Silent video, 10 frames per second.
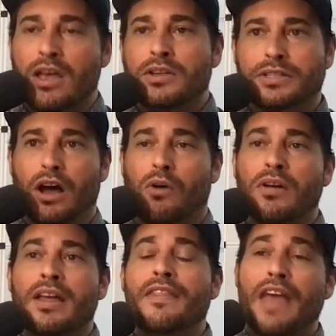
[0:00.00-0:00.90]
So
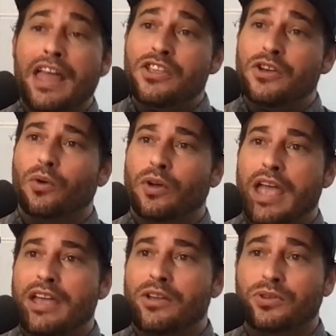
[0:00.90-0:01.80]
then you
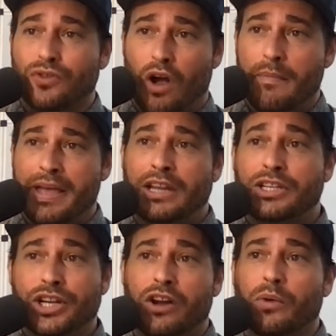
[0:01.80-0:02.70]
create your straw man and
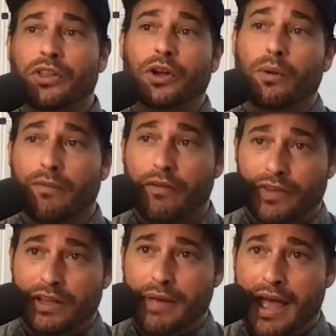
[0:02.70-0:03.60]
share it with the group for
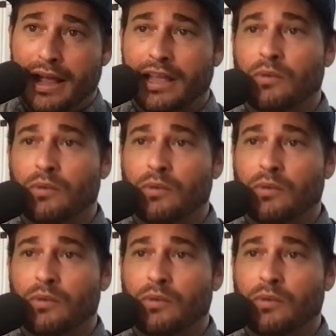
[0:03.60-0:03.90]
feedback.